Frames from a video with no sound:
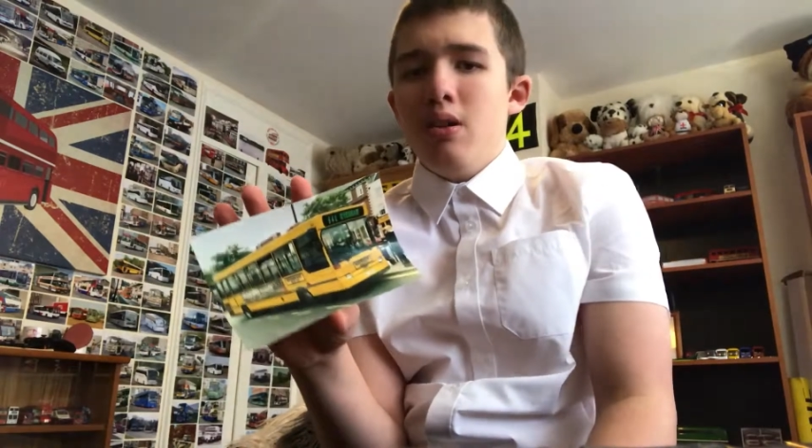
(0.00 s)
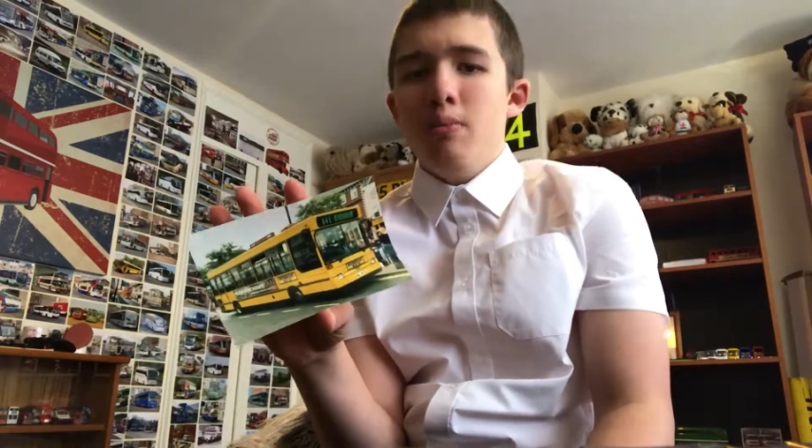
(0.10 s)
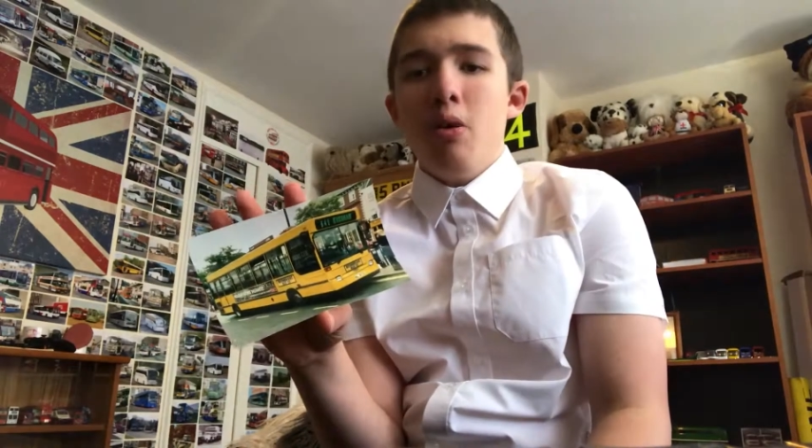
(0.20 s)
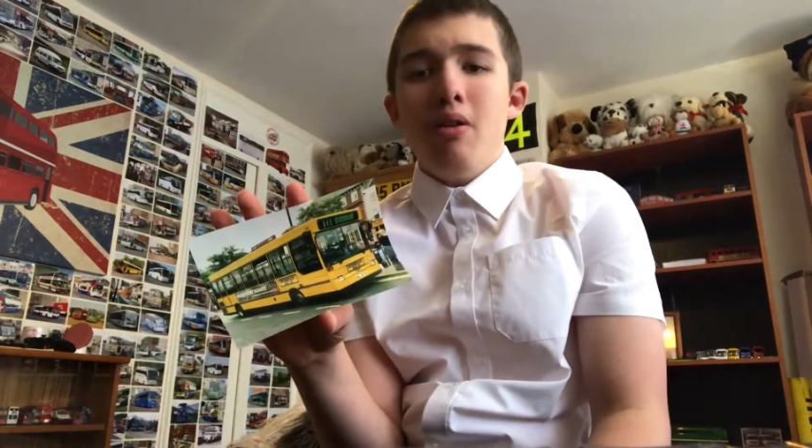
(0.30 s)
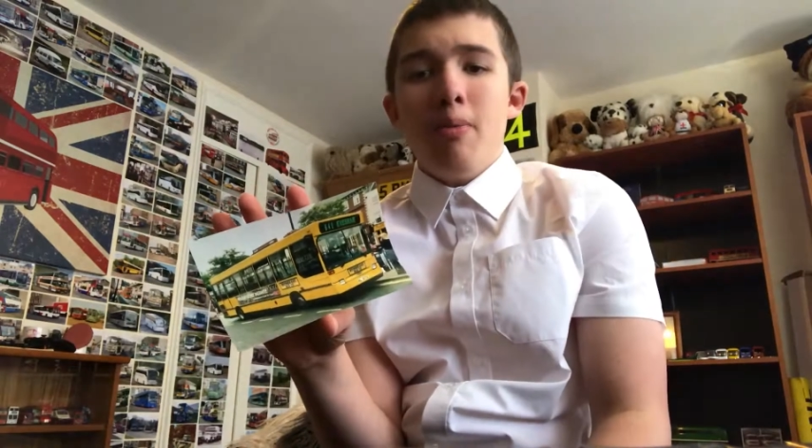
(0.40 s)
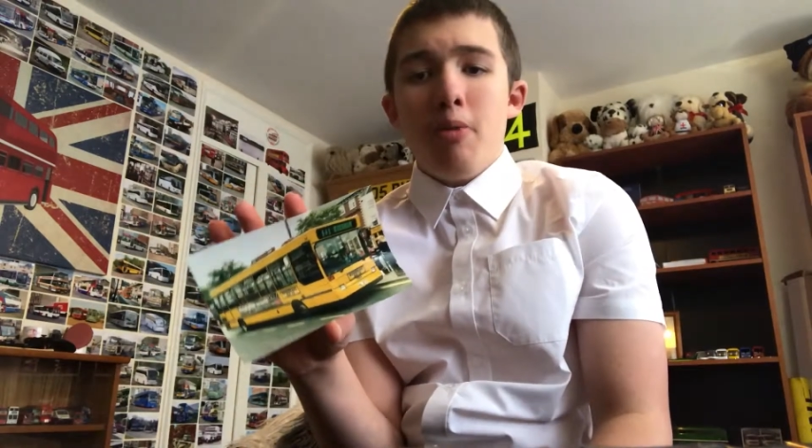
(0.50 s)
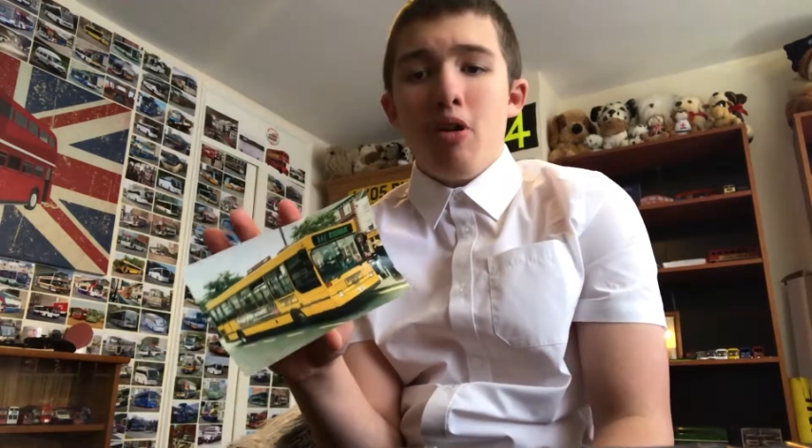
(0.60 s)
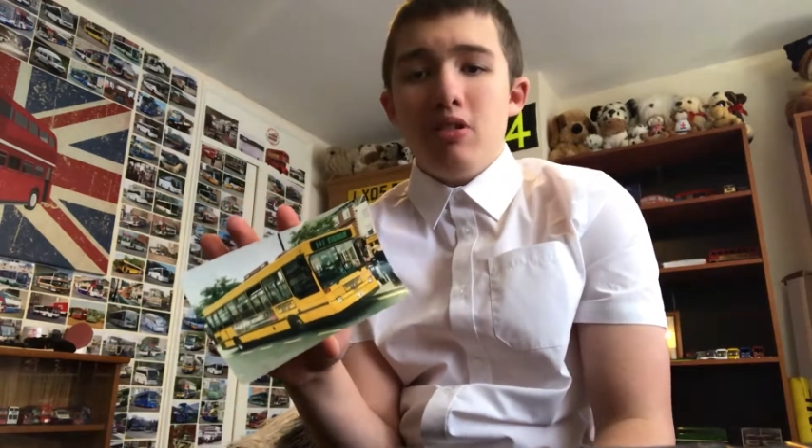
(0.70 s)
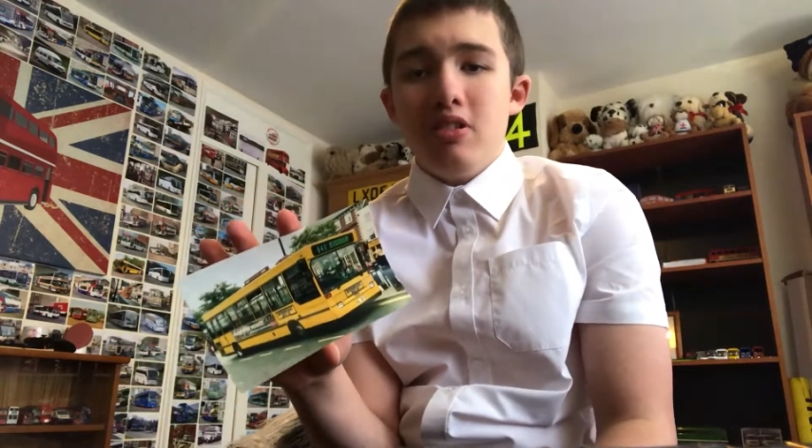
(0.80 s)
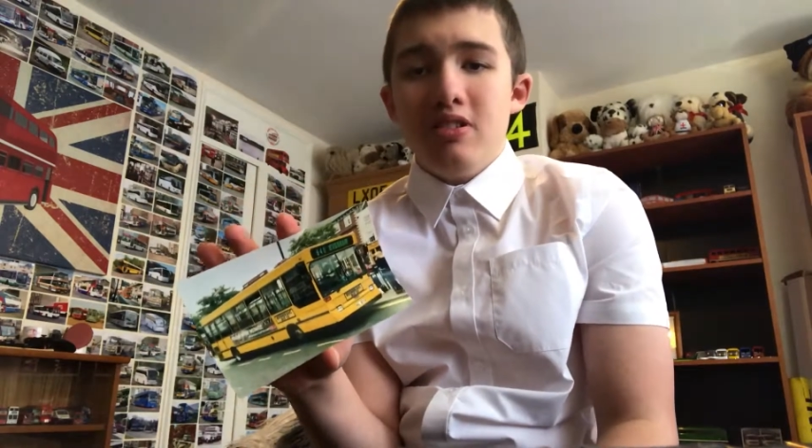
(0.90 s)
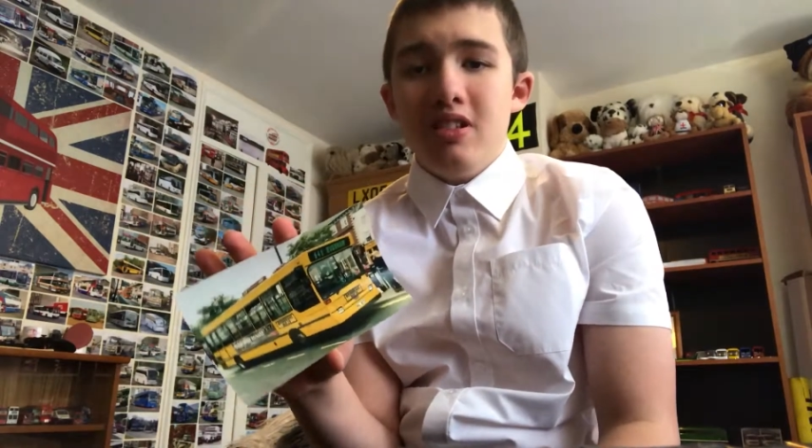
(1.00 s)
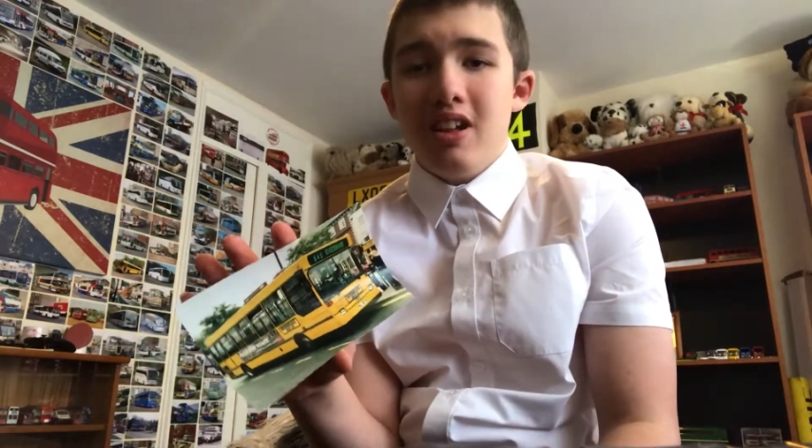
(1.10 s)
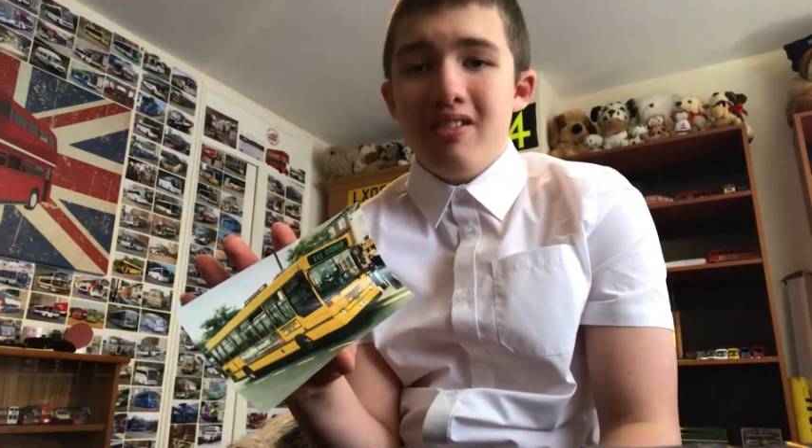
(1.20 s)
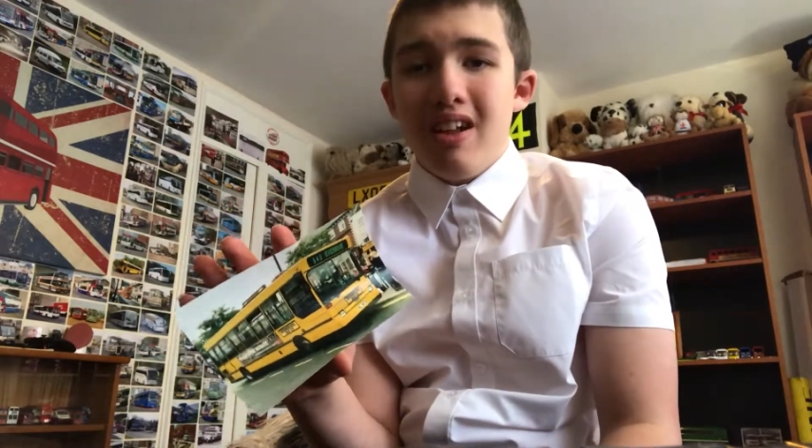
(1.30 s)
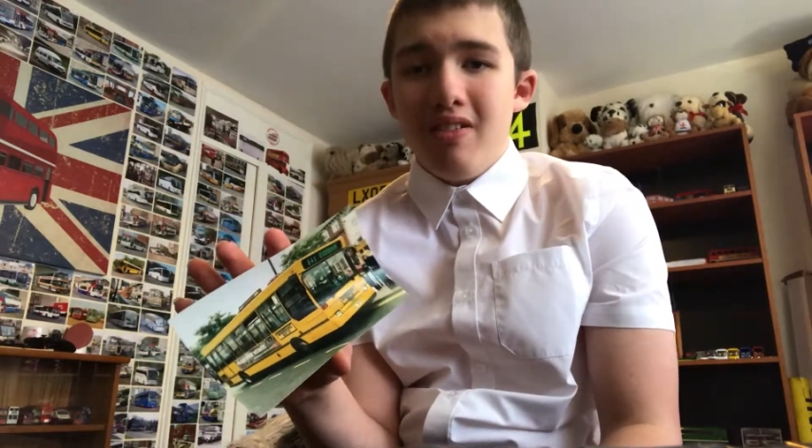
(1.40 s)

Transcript: more unboxings now that